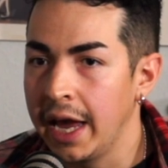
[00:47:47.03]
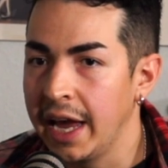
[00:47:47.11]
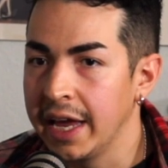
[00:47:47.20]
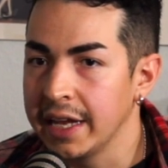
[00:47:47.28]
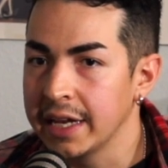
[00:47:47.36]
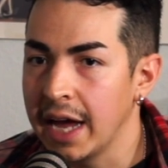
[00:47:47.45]

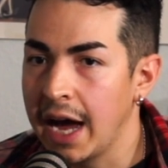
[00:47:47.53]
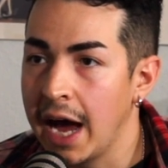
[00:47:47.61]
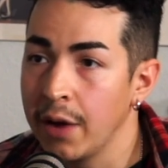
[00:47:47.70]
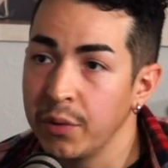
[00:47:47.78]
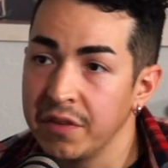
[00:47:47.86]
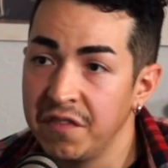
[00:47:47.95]
and
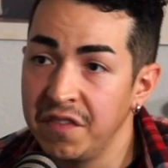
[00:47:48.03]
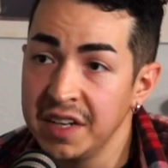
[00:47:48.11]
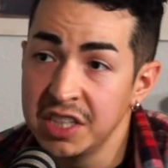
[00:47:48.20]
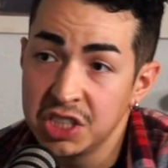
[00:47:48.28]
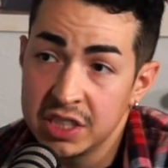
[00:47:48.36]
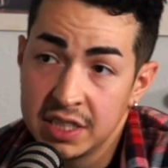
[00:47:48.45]
I would
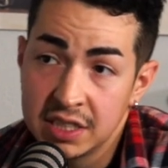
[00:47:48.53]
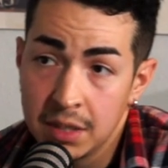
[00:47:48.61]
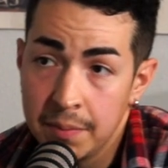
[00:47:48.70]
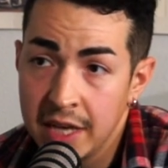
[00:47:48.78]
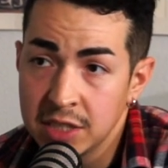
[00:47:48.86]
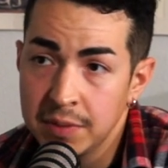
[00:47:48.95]
finish it in
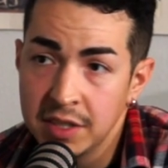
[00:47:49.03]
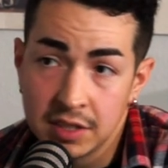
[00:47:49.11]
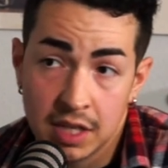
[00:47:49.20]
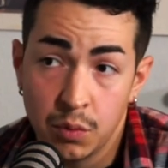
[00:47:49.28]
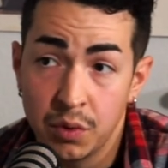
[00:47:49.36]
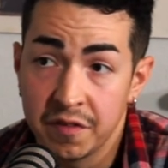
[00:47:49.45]
some aspects
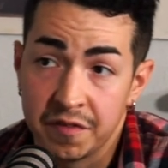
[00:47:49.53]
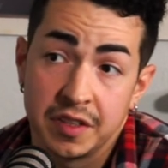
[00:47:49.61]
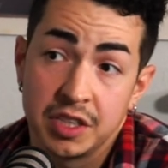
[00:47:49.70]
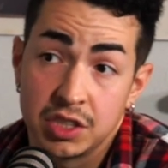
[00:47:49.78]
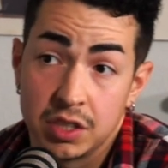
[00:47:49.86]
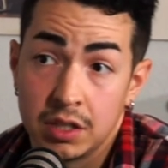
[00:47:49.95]
and I wouldn't
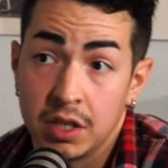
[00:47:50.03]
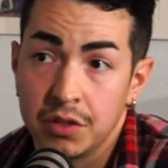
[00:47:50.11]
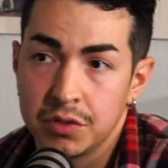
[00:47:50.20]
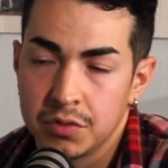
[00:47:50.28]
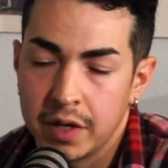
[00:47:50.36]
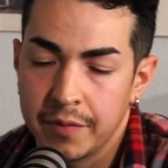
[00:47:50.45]
finish it in
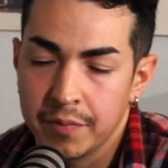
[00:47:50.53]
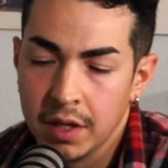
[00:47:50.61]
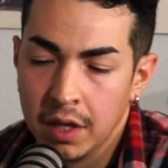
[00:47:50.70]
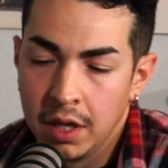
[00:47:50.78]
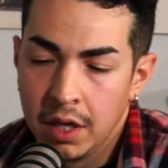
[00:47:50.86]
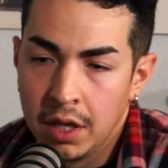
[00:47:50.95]
others, right?
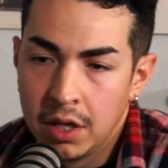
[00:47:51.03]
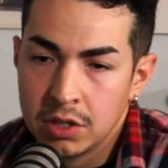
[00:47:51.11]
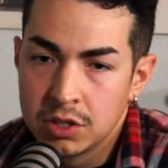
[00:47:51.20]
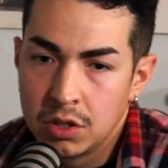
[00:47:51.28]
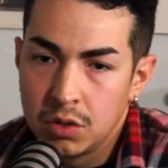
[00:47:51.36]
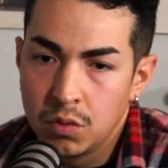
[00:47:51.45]

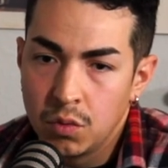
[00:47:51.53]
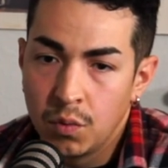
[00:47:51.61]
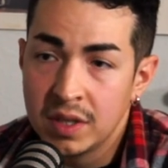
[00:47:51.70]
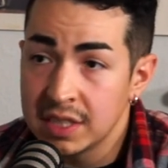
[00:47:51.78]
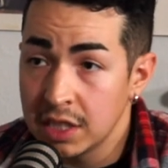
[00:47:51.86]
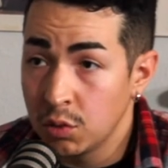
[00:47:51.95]
So
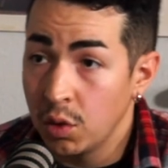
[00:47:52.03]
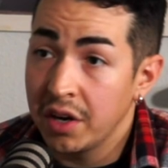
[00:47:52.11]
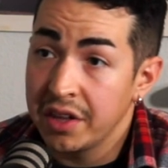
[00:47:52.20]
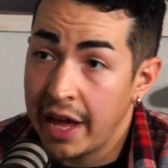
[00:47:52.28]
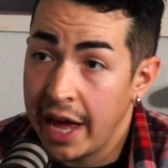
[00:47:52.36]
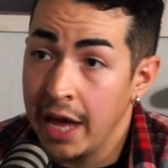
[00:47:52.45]
once I grew
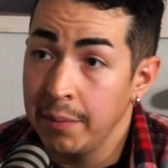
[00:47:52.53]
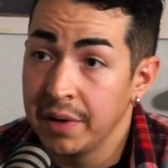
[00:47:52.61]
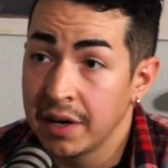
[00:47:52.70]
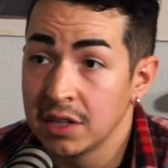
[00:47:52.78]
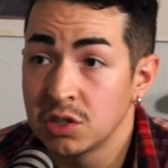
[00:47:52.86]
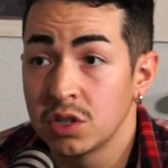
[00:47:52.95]
out of that habit
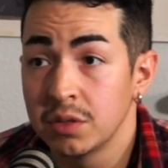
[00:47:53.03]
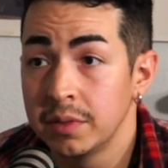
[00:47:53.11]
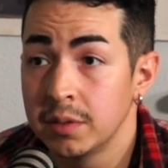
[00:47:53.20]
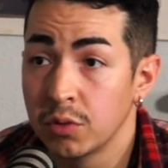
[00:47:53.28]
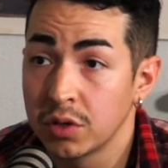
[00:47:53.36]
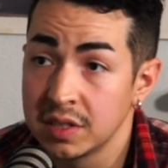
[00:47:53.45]
and I started
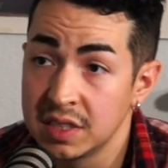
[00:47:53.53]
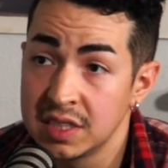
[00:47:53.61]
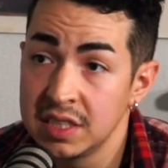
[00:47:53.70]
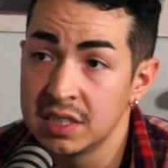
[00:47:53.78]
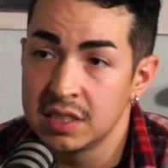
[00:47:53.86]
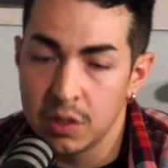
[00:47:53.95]
being more
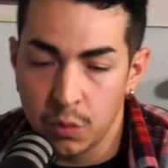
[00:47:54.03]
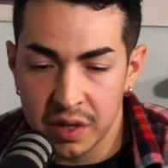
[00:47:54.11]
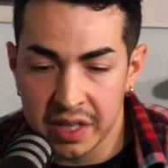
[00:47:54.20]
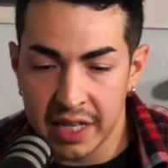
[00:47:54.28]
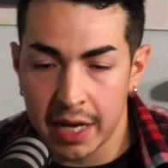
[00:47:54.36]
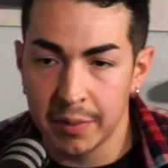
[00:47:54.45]
consistent
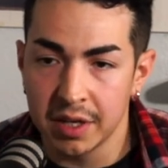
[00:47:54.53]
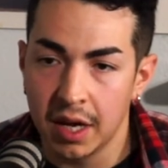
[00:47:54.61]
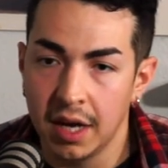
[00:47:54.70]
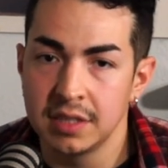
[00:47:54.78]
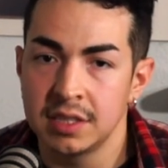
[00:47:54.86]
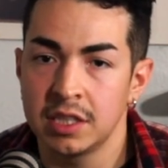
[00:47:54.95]
when it came to
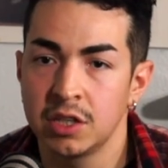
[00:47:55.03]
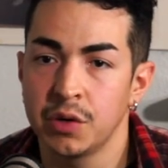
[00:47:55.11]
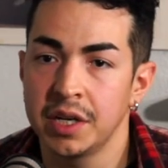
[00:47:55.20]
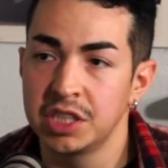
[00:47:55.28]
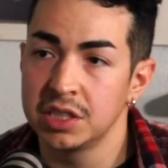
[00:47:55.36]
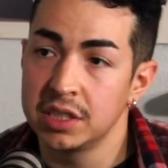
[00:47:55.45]
content
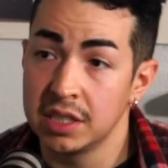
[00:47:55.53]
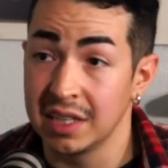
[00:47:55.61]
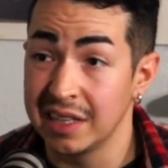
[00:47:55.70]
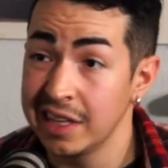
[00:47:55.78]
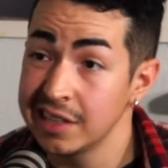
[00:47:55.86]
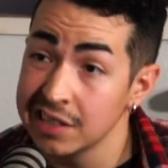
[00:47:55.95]
creation and the
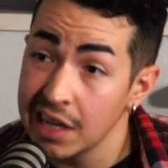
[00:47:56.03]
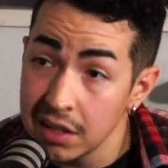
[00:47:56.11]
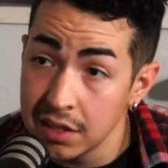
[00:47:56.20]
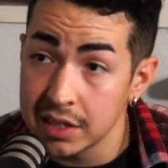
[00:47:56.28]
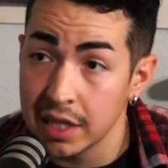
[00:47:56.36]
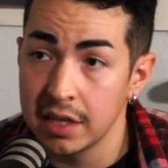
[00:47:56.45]
lens I
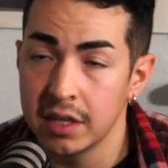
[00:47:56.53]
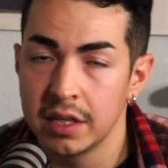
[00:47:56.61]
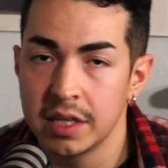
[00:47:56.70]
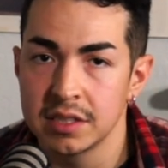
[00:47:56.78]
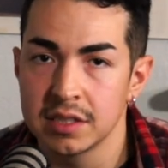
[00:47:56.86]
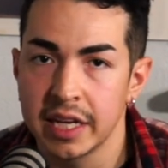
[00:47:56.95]
looked at it
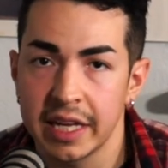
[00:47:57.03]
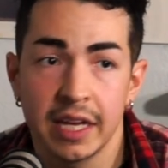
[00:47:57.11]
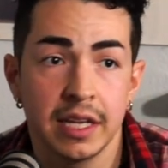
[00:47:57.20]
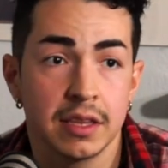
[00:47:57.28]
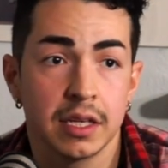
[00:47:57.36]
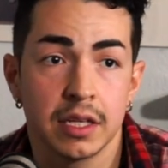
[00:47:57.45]
in is like
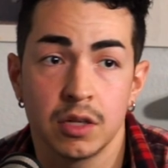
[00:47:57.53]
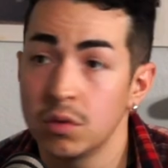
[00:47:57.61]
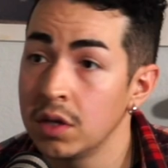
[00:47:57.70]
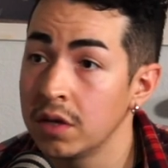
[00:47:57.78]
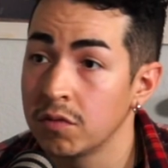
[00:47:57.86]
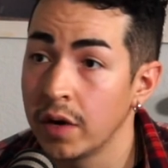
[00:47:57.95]
anything you
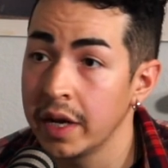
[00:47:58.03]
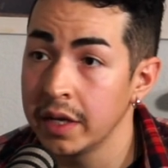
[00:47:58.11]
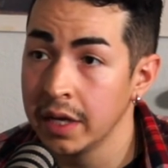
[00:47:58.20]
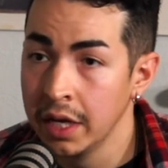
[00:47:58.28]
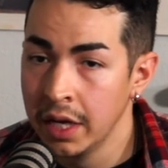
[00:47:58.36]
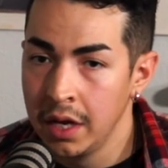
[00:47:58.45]
love,
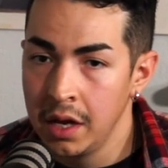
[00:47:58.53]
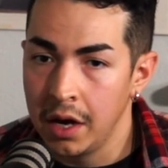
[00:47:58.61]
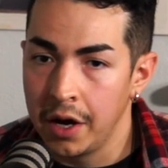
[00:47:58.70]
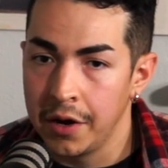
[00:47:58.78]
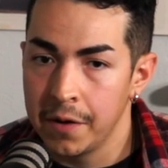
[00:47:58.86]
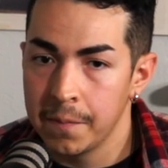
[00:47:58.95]
right?
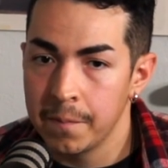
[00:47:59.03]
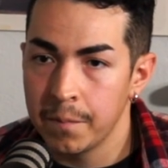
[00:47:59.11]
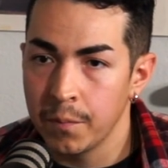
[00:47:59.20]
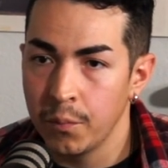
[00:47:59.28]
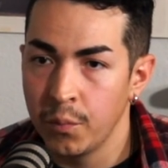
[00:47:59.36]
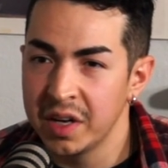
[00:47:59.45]
Um,
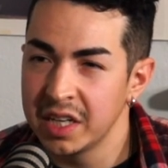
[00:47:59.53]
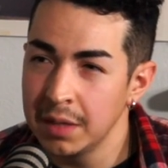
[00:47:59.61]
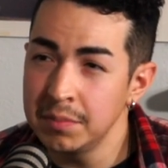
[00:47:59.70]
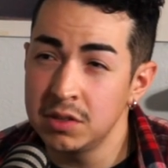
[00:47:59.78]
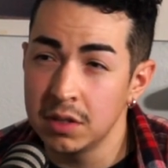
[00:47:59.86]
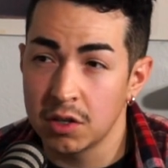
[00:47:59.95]
when it
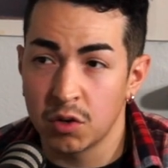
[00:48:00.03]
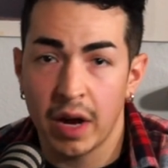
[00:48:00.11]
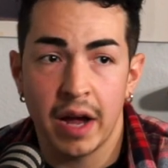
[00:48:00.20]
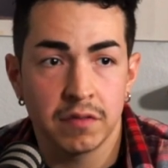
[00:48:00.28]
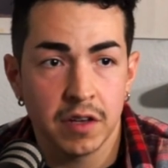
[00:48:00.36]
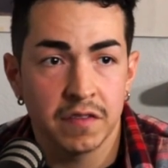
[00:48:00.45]
comes to a
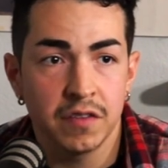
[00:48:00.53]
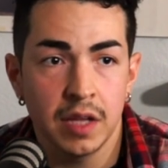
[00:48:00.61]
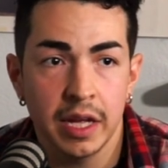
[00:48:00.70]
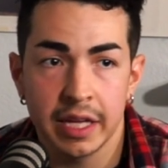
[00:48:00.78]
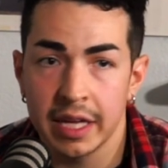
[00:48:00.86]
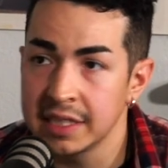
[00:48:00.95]
craft, I feel
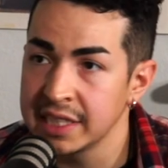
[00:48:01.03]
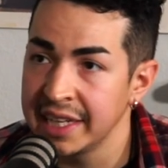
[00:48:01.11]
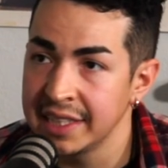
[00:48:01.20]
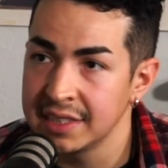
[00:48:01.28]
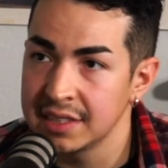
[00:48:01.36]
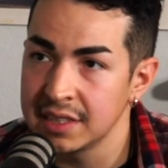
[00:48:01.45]
like it
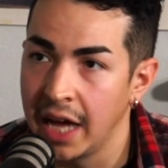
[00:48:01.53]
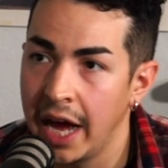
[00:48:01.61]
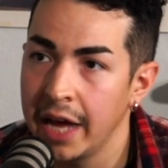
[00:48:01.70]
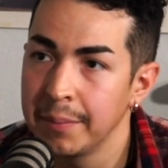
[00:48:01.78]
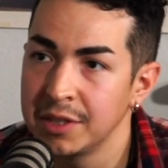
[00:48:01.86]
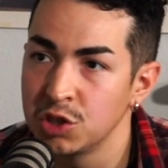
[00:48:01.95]
takes
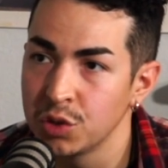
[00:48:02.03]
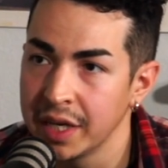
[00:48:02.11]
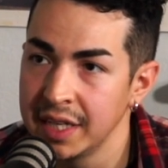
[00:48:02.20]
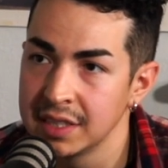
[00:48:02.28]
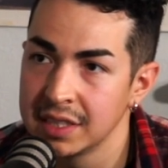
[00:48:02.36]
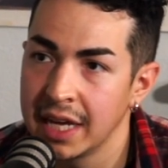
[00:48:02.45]
time and trade to